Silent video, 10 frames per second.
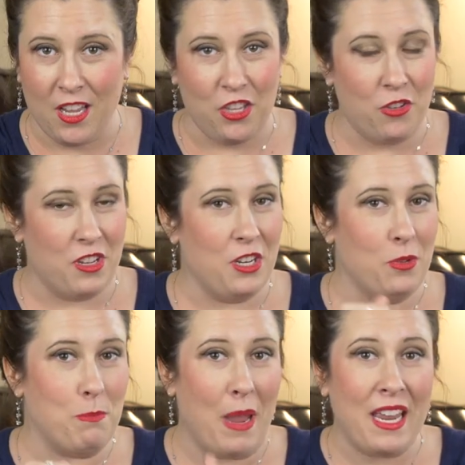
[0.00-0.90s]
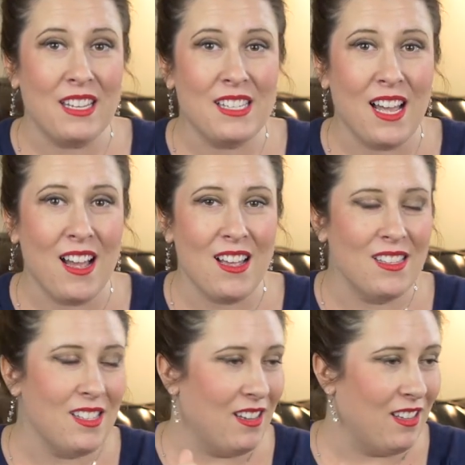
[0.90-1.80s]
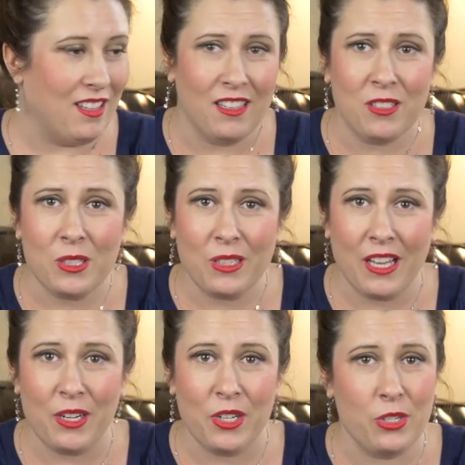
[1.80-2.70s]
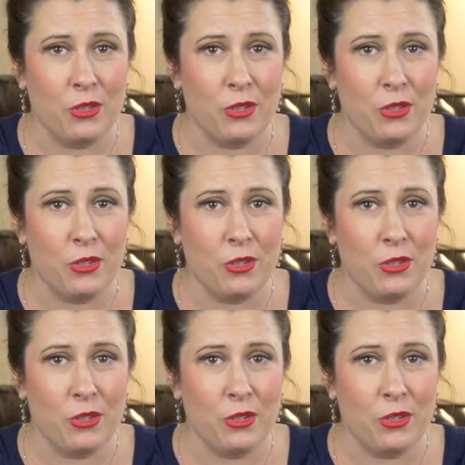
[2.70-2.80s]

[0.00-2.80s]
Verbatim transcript: You can use bandit signs, yellow letters,